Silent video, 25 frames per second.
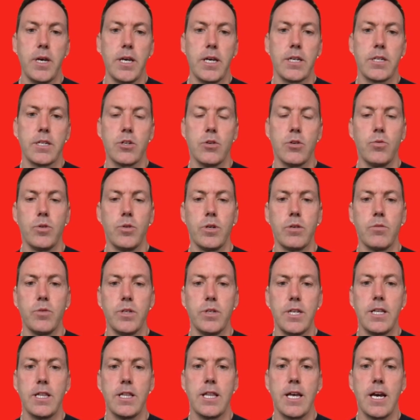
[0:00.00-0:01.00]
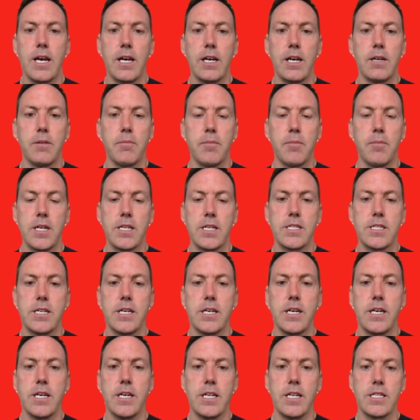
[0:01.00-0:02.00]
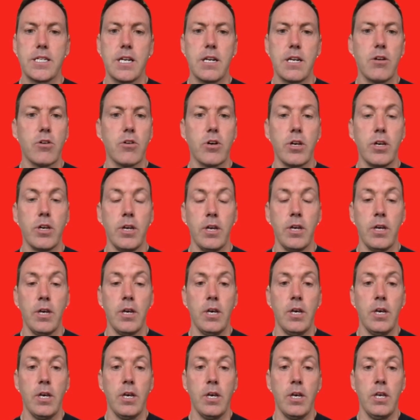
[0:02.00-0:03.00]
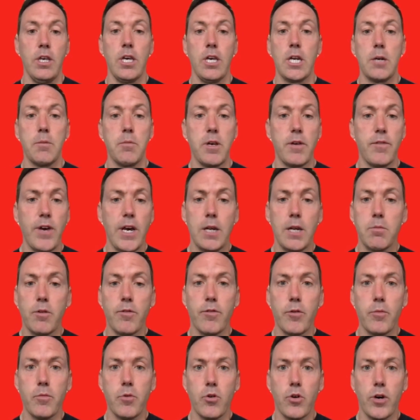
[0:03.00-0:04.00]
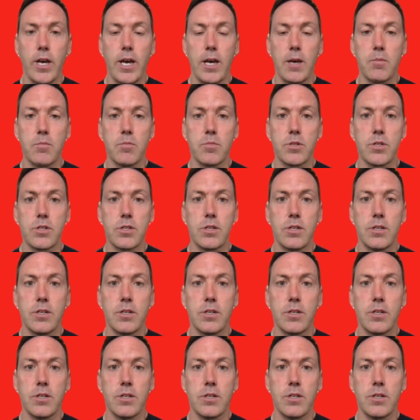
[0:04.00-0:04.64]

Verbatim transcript: So we we did that at Man City and said, look, you're going to be available for more games